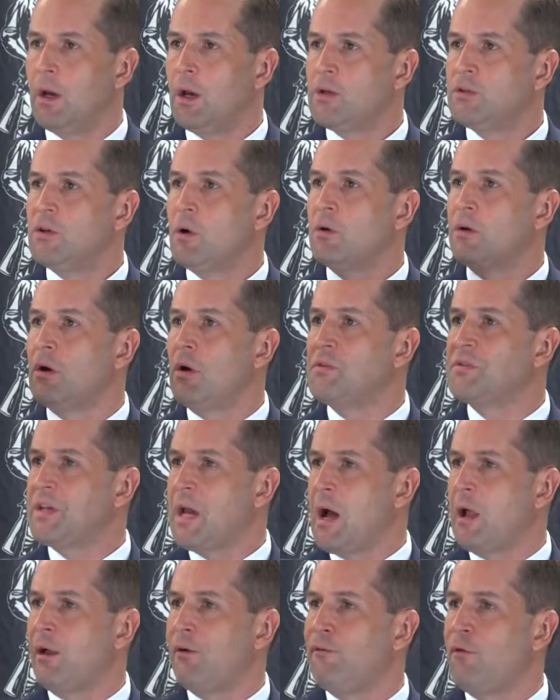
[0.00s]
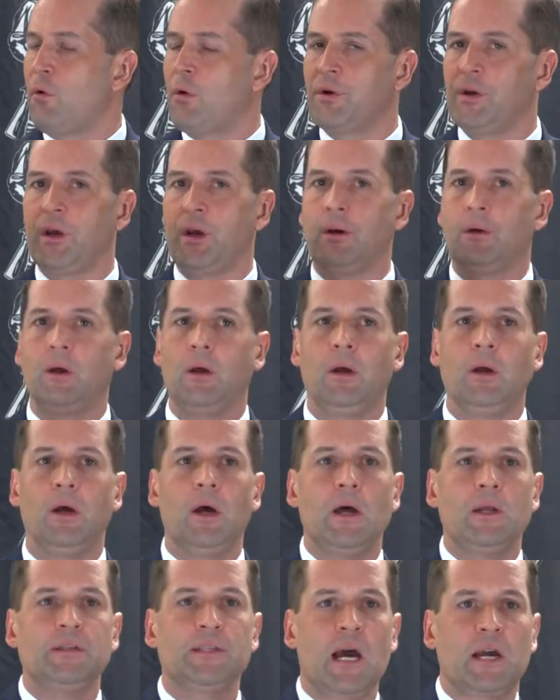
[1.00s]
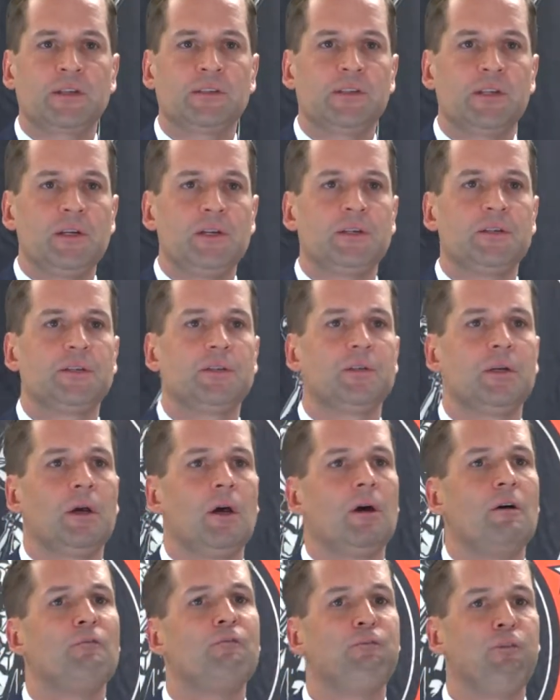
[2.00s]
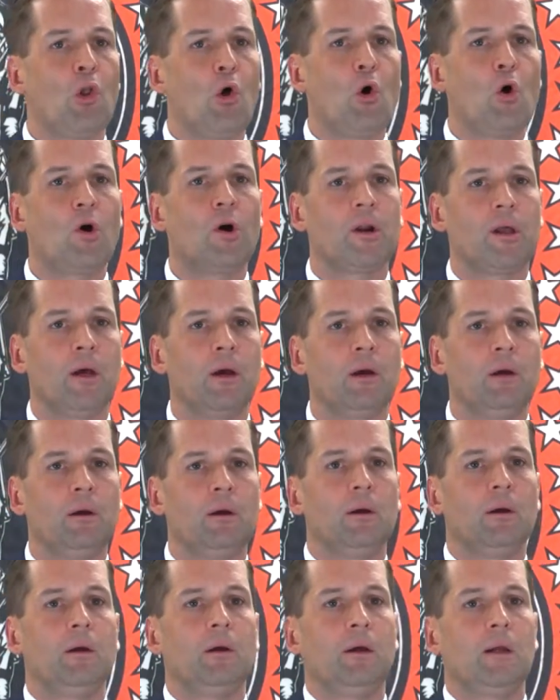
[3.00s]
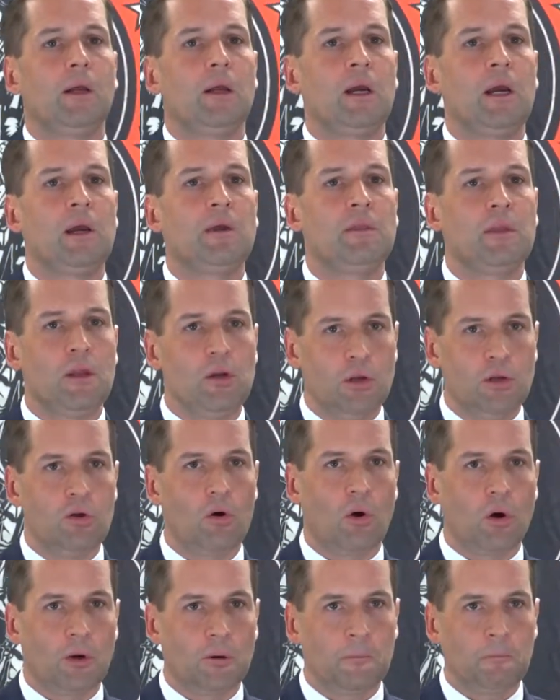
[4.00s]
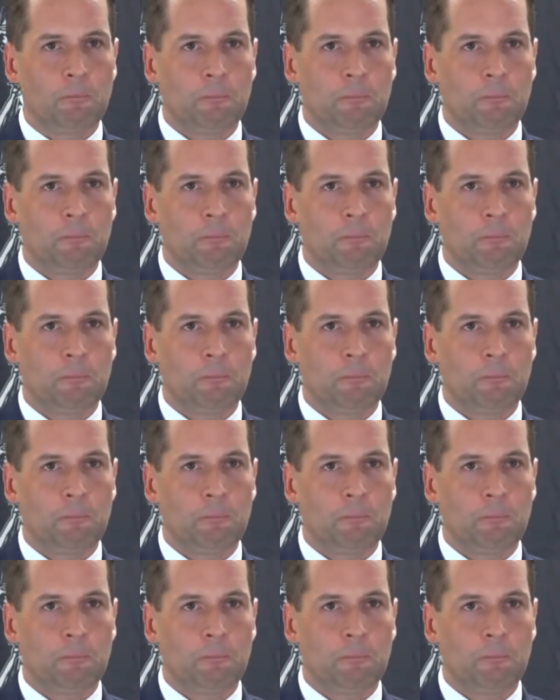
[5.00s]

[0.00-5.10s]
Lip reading: So it goes California, Texas, Florida, and then New York.